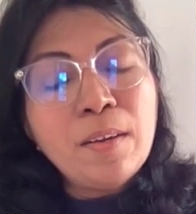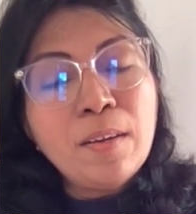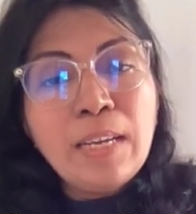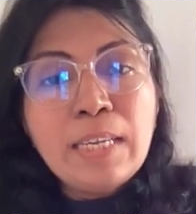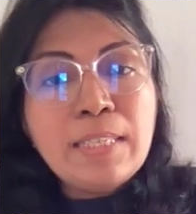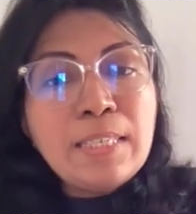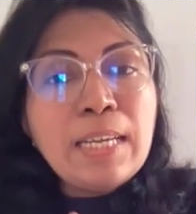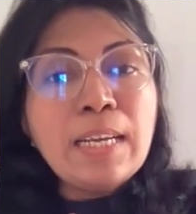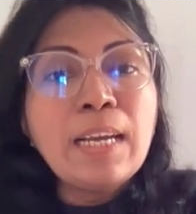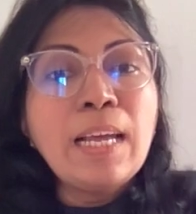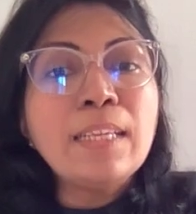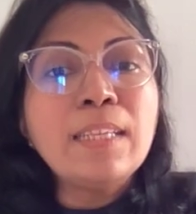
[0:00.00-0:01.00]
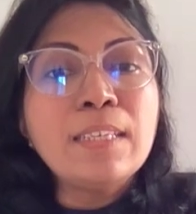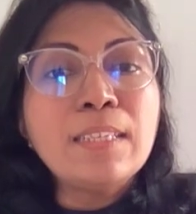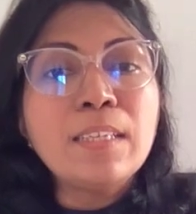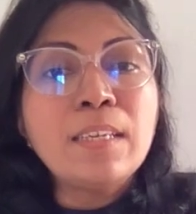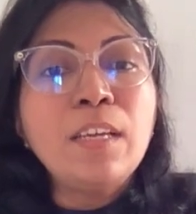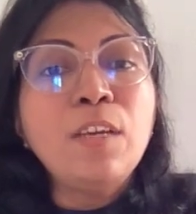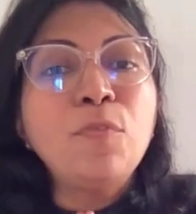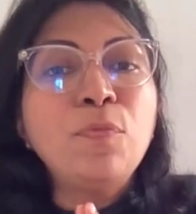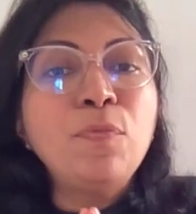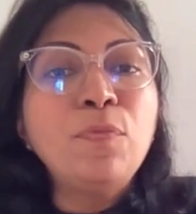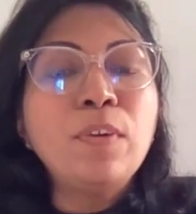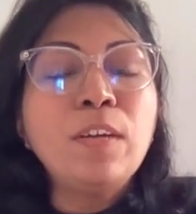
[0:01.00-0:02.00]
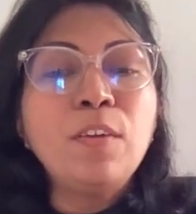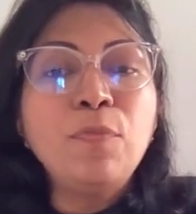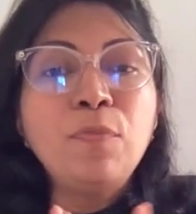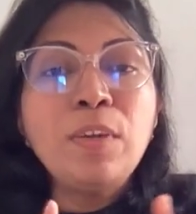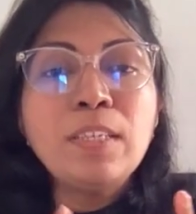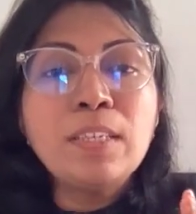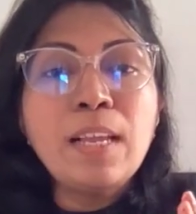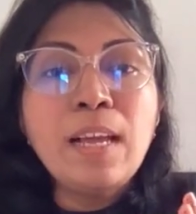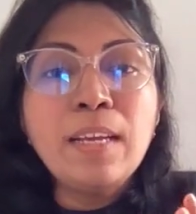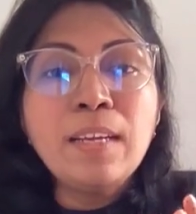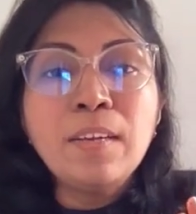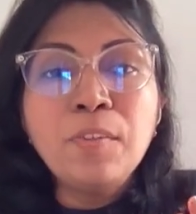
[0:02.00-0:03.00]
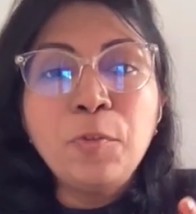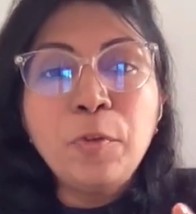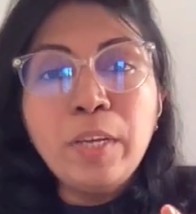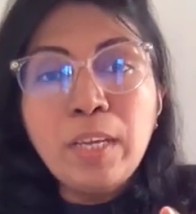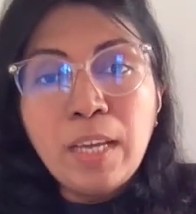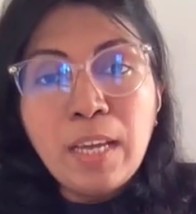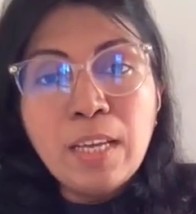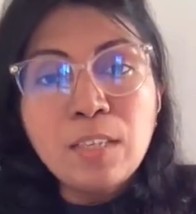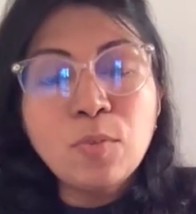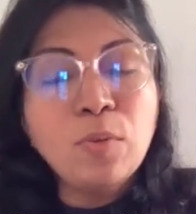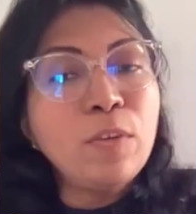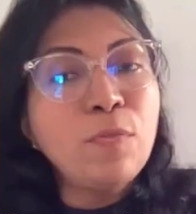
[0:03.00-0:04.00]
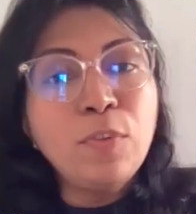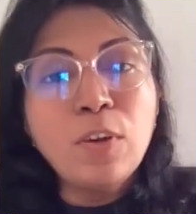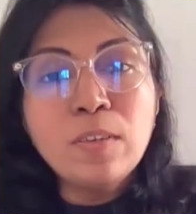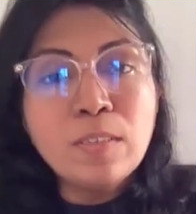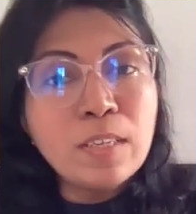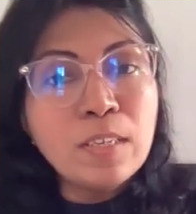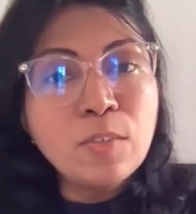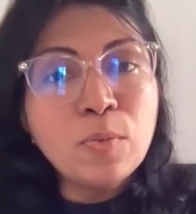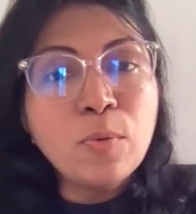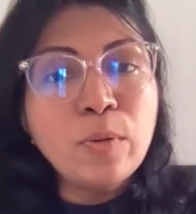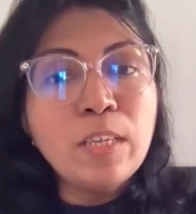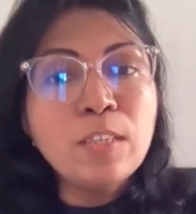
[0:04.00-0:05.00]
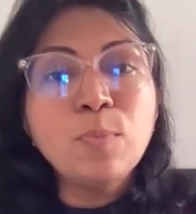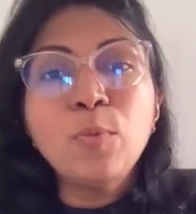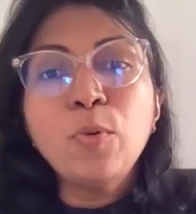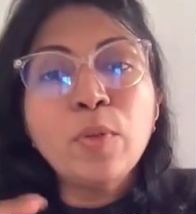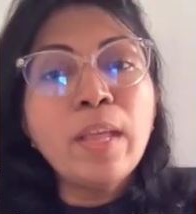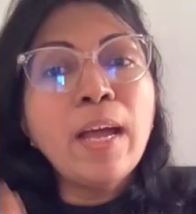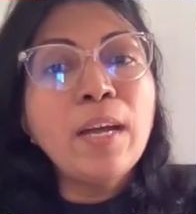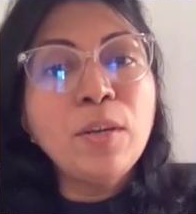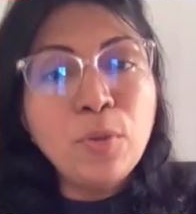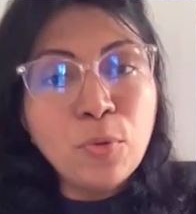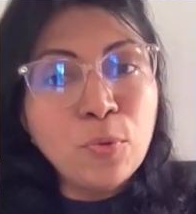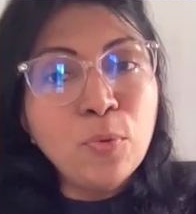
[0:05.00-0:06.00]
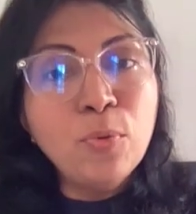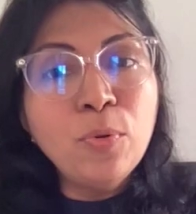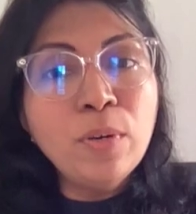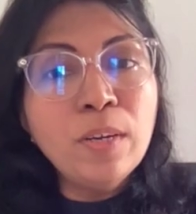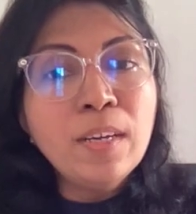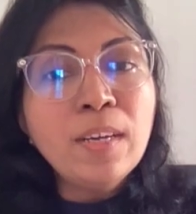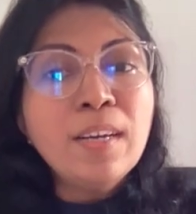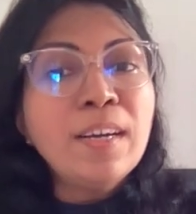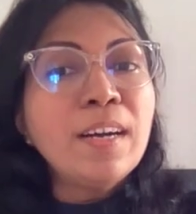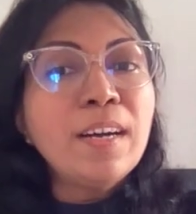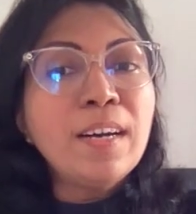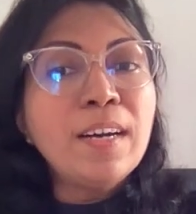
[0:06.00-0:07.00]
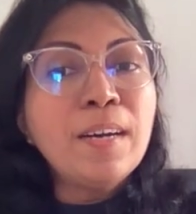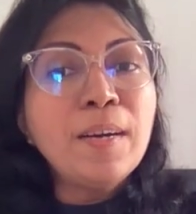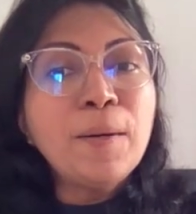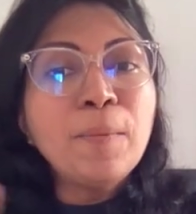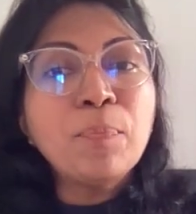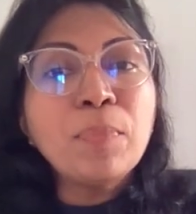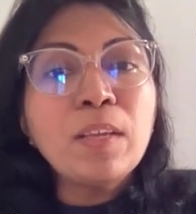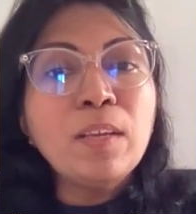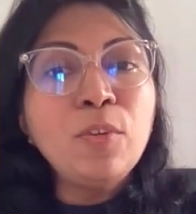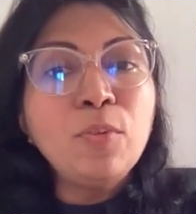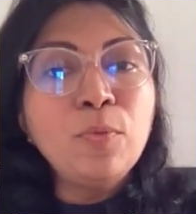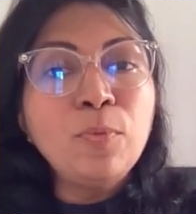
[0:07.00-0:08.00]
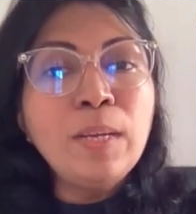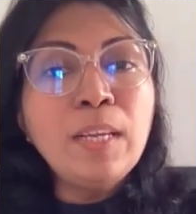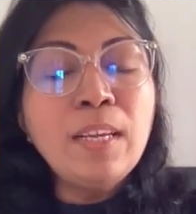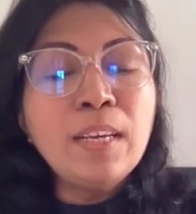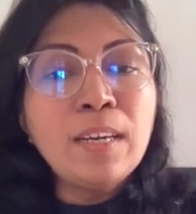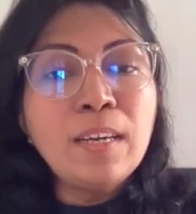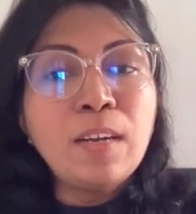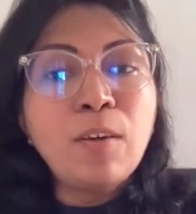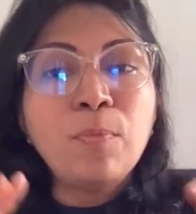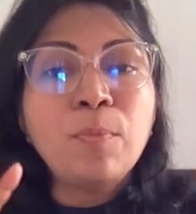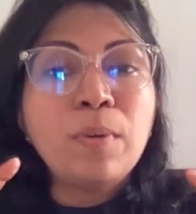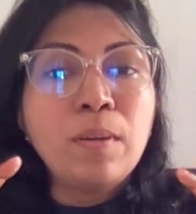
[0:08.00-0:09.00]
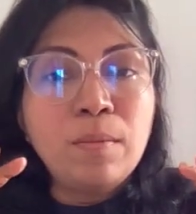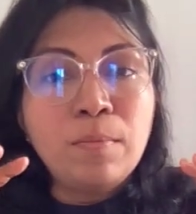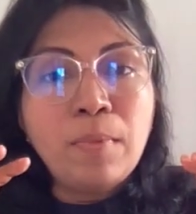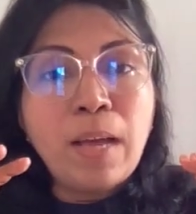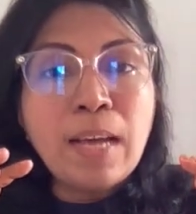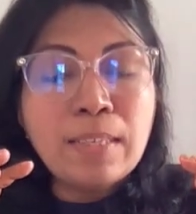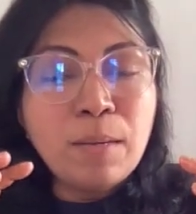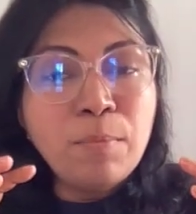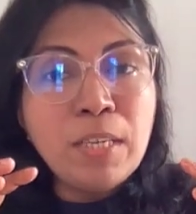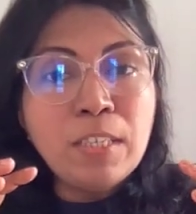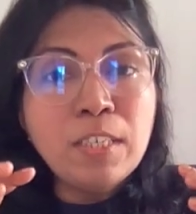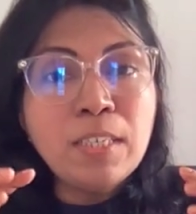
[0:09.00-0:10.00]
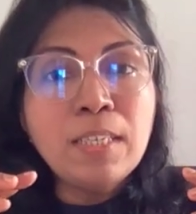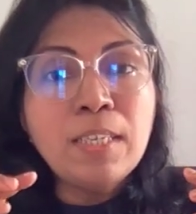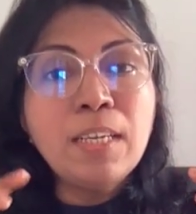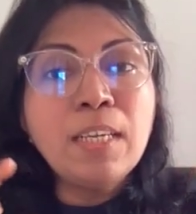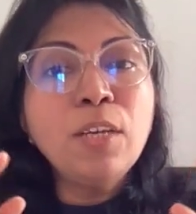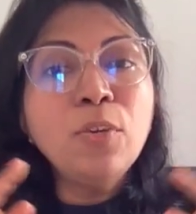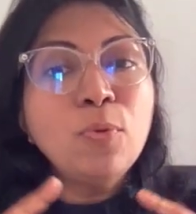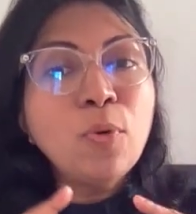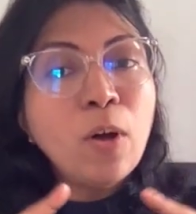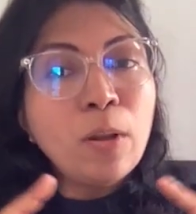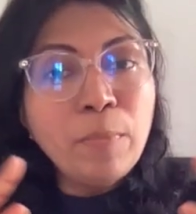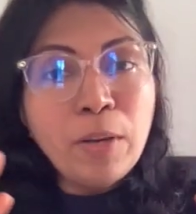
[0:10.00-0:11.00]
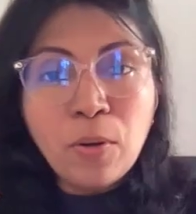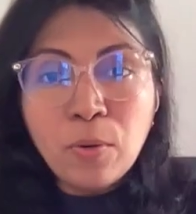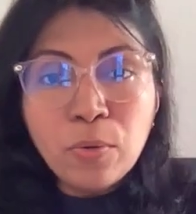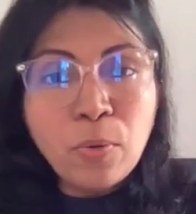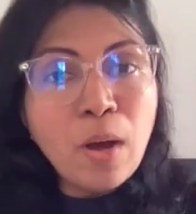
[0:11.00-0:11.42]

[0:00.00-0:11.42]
let's take like this, if it's like 3 A's, or if your Z score is more than 2, you will now, as I mentioned earlier, you all belong to